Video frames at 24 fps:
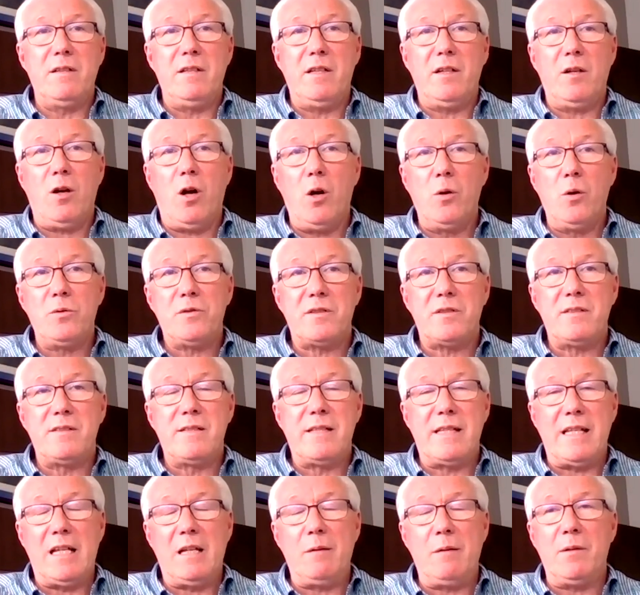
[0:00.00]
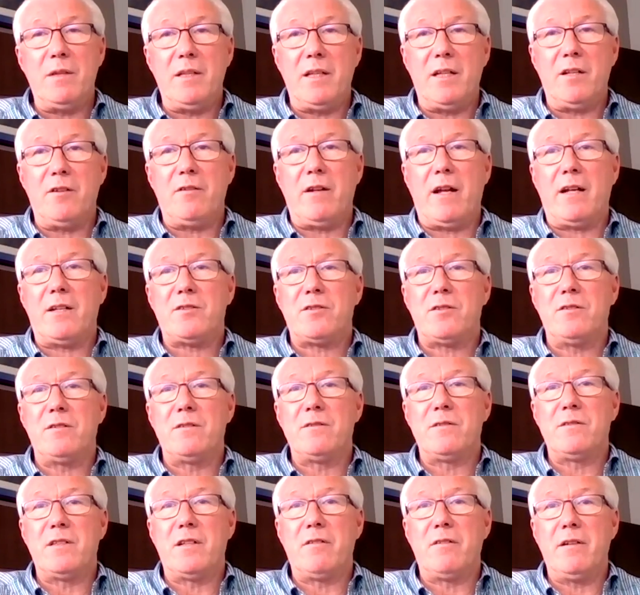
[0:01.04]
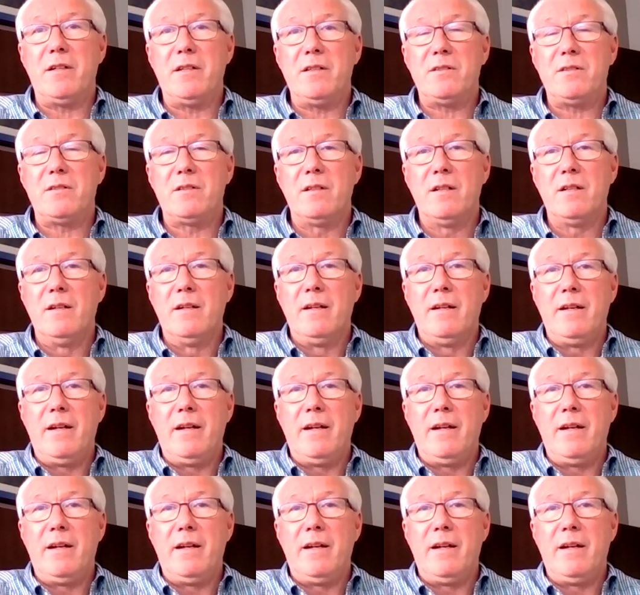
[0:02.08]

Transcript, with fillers: the host team in the international series